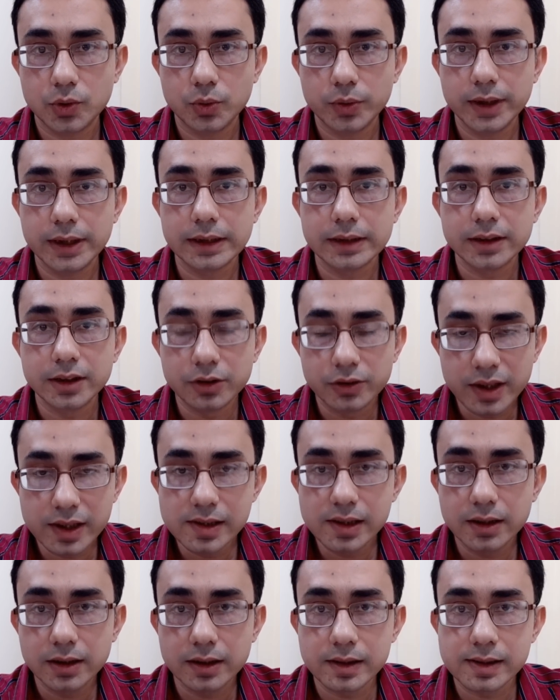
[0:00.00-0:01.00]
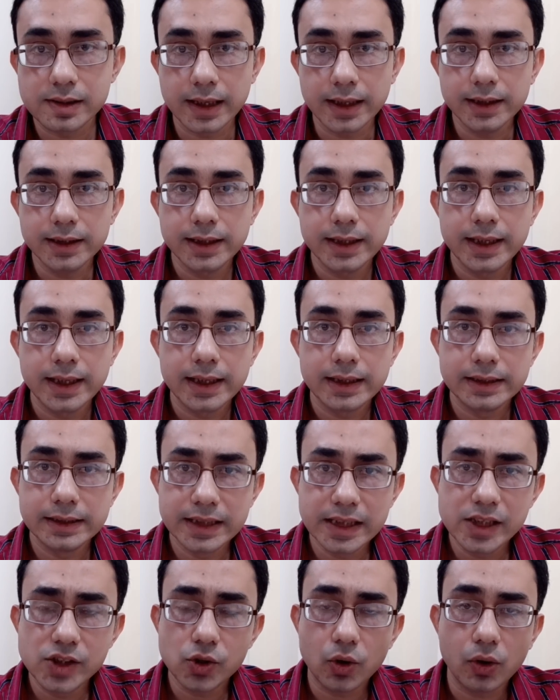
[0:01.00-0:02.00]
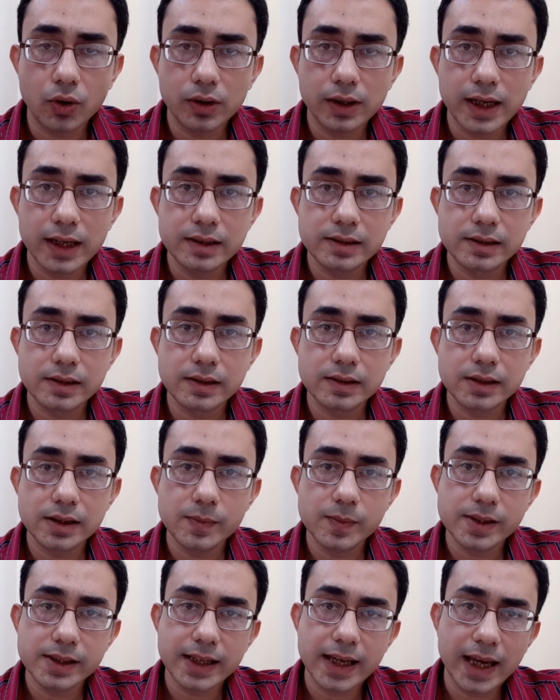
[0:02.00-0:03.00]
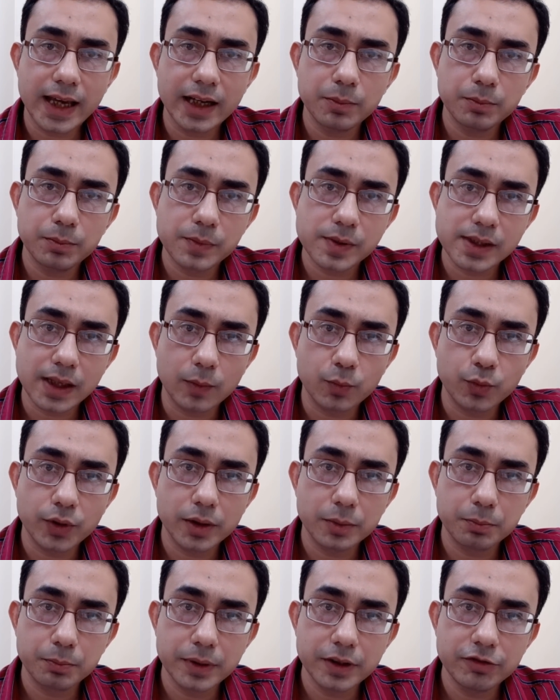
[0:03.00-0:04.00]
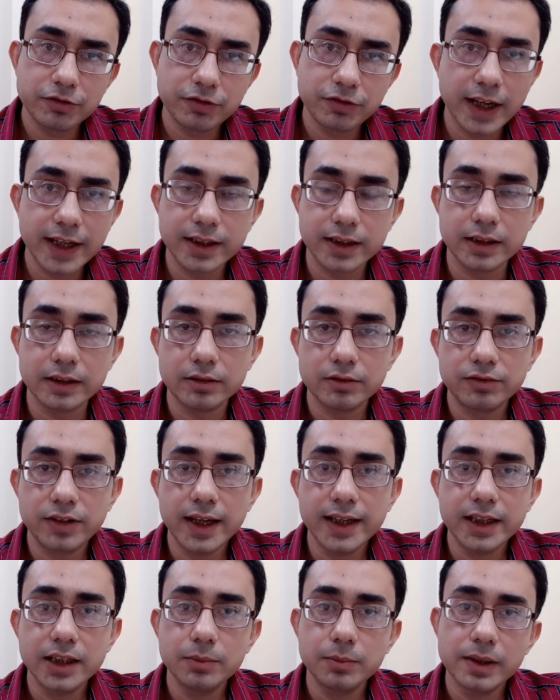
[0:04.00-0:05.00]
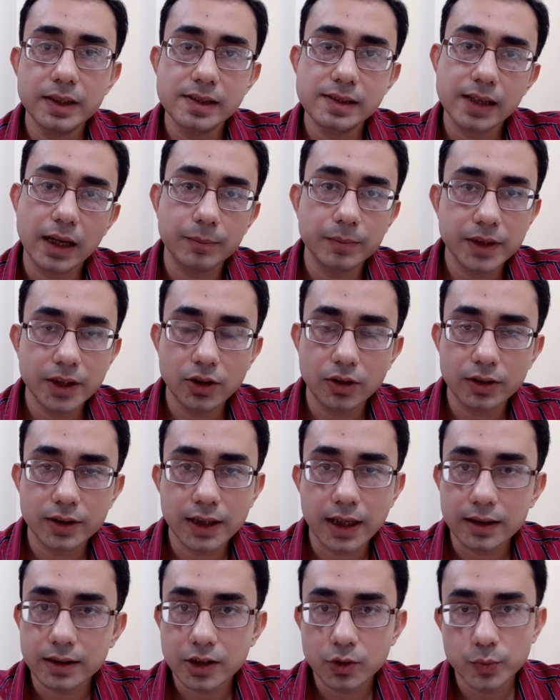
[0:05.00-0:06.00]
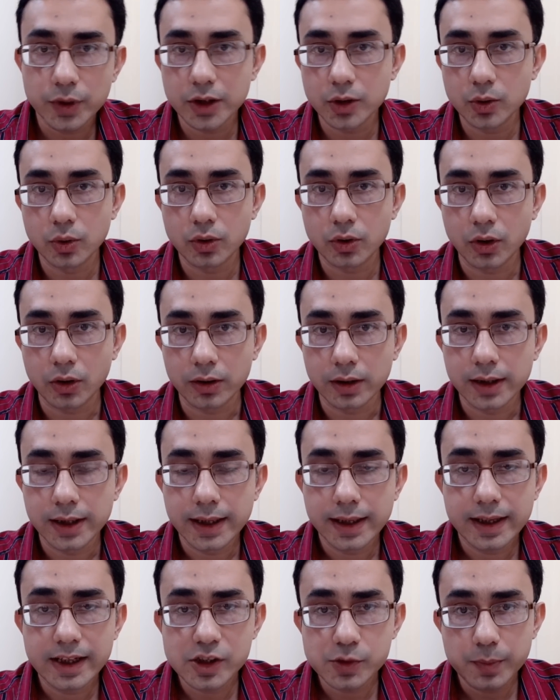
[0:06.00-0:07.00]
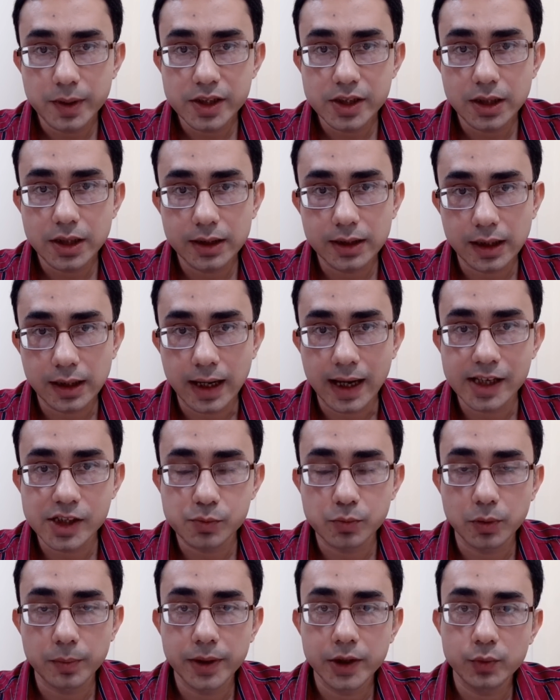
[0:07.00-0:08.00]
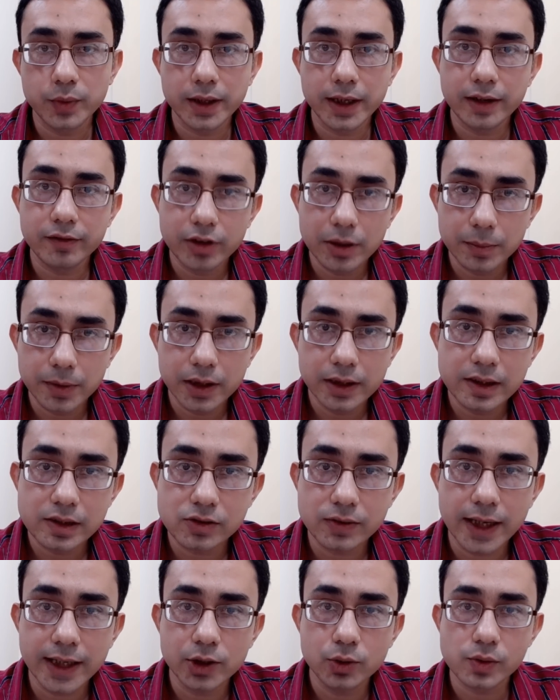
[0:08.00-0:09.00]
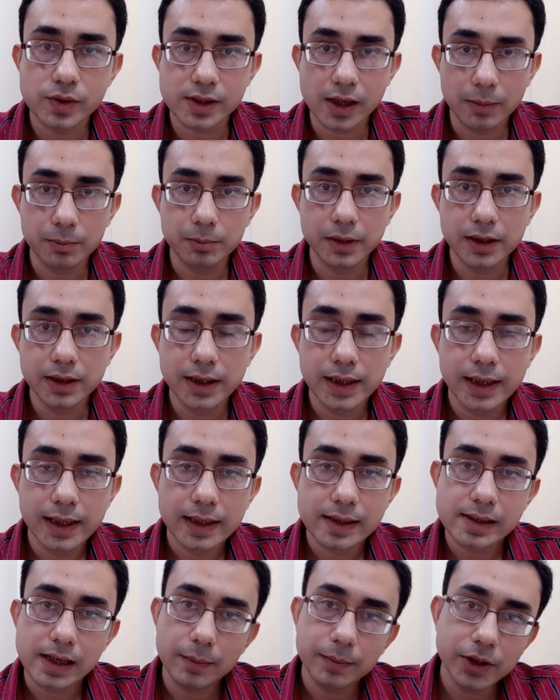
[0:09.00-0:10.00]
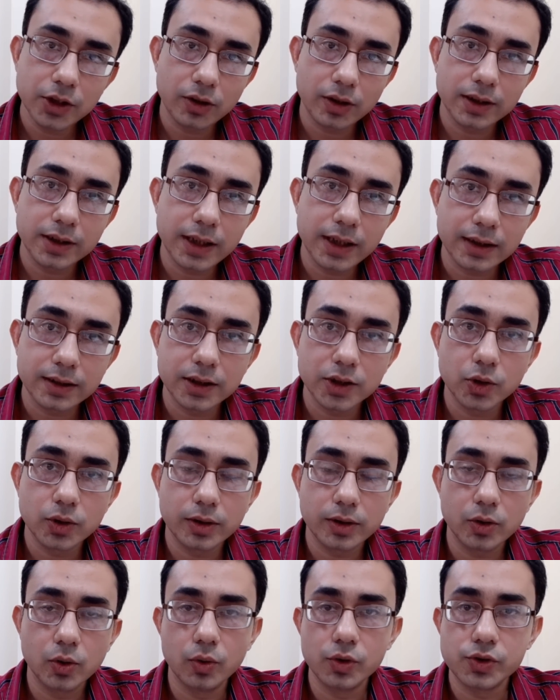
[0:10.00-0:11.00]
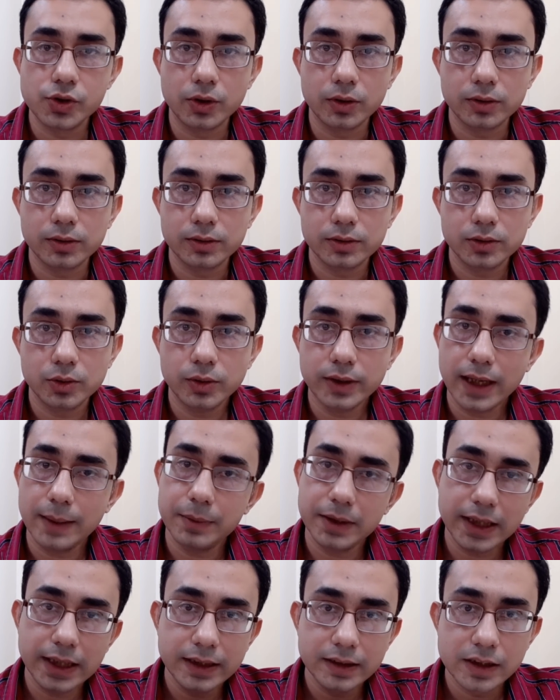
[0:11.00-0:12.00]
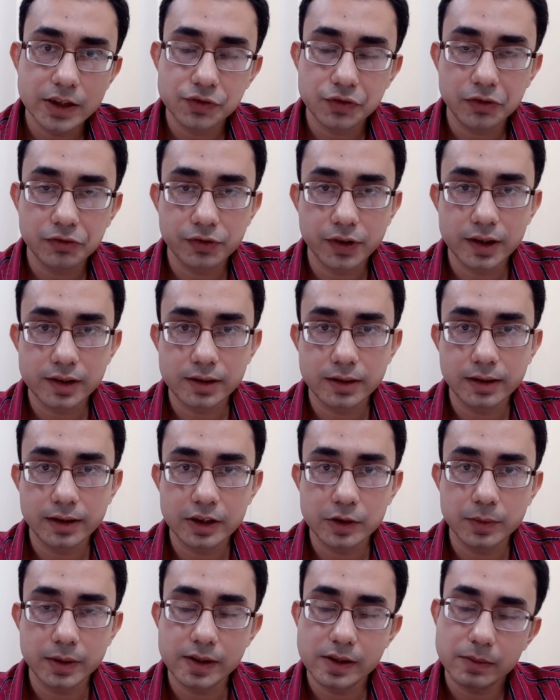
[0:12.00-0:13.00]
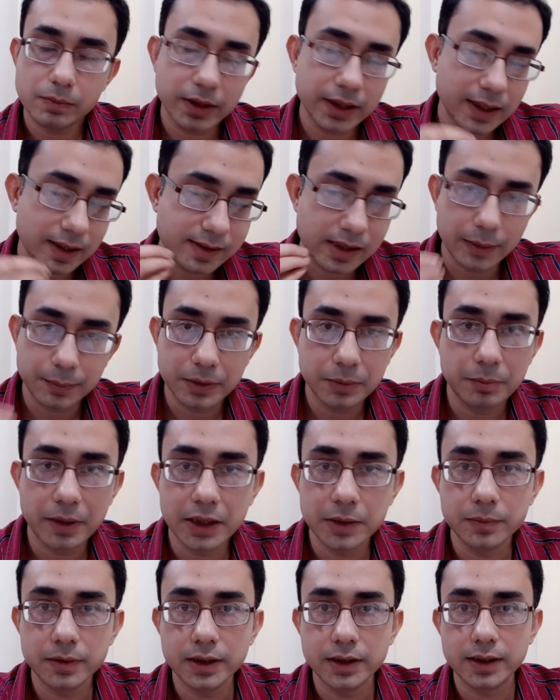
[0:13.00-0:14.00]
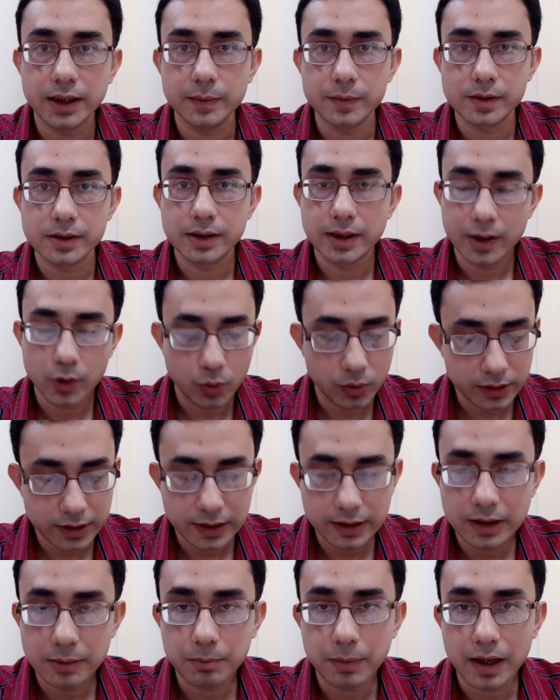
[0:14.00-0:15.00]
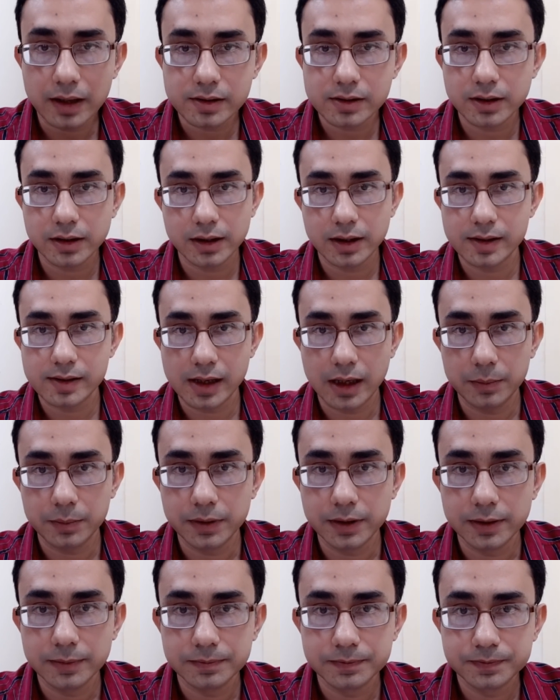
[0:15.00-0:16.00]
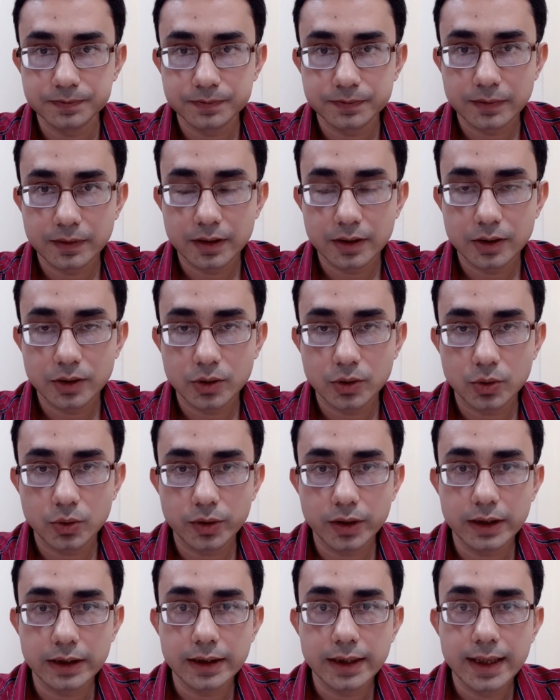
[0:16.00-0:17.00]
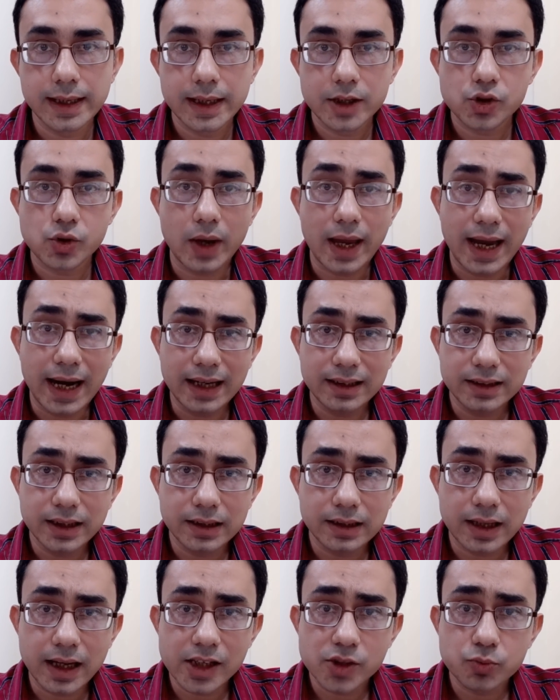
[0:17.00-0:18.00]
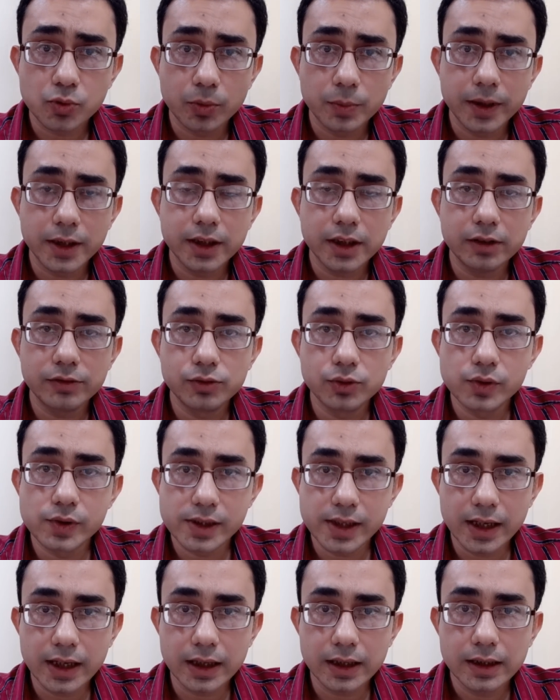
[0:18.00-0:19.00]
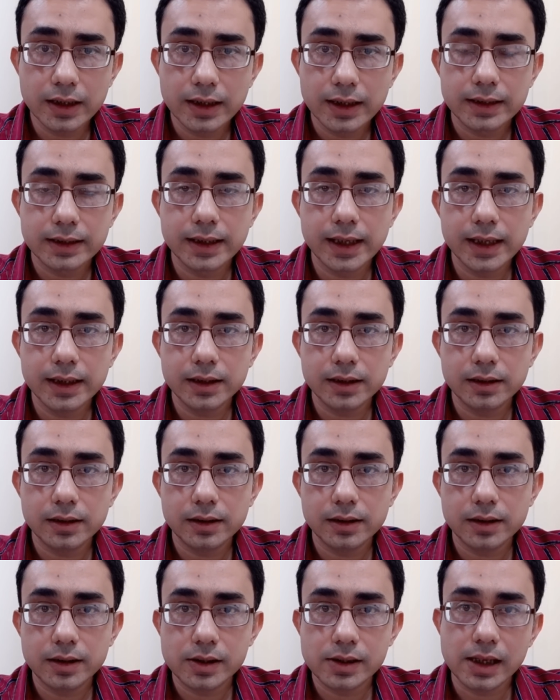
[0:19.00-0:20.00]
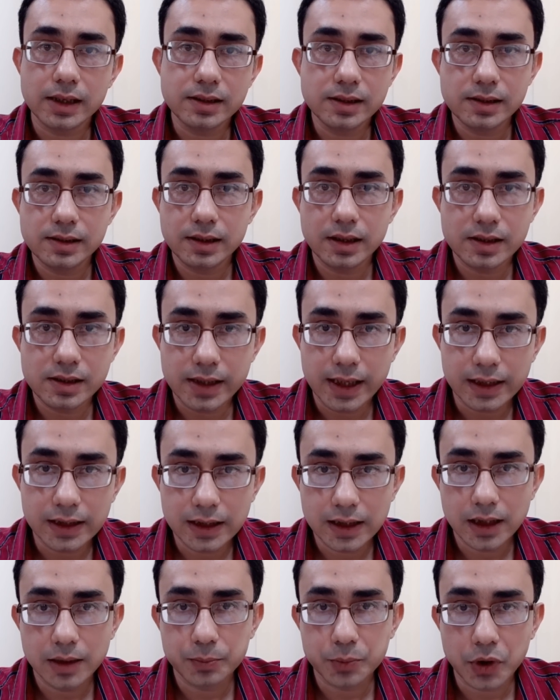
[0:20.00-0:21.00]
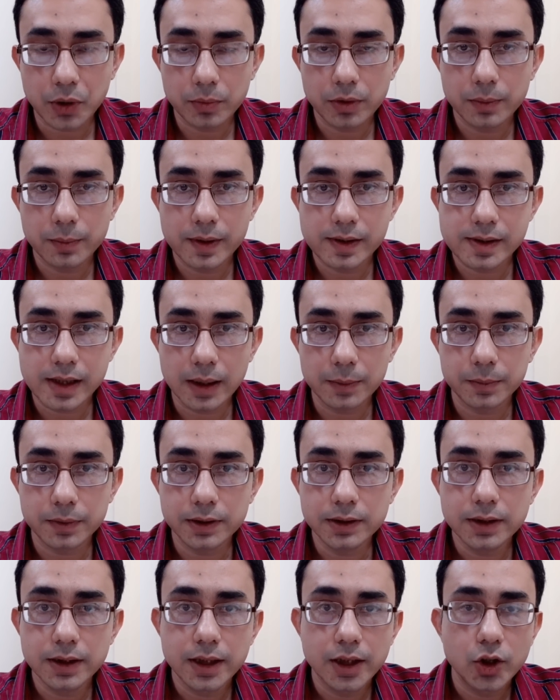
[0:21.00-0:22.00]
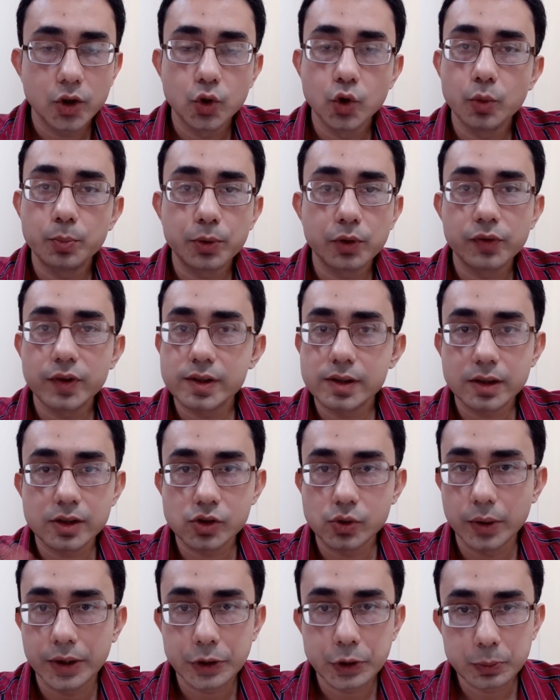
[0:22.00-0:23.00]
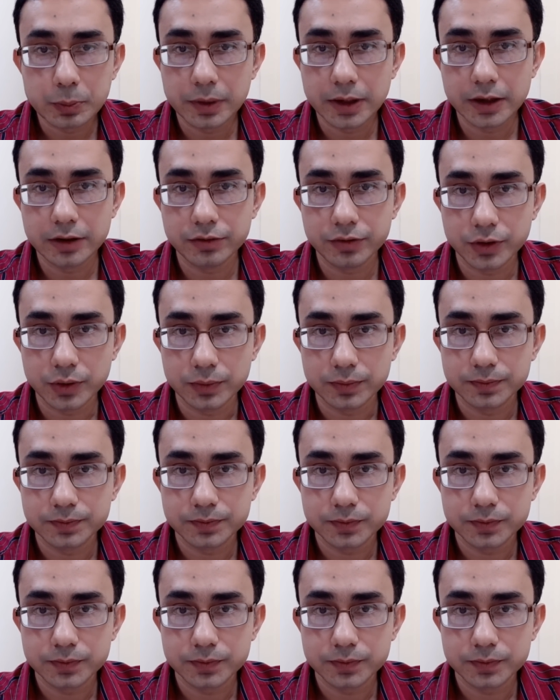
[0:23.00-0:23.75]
Okay, the reason is that these online systems can somewhat be flaky. Flaky means something or the other will go wrong, especially at the last moment when everybody is trying to submit, something or the other goes wrong. Okay, I'm telling this from first hand experience. It has happened many times. Only in the past year it has happened. Okay, so at that last moment, if you say that such and such technical problem has happened, no professor is going to believe you.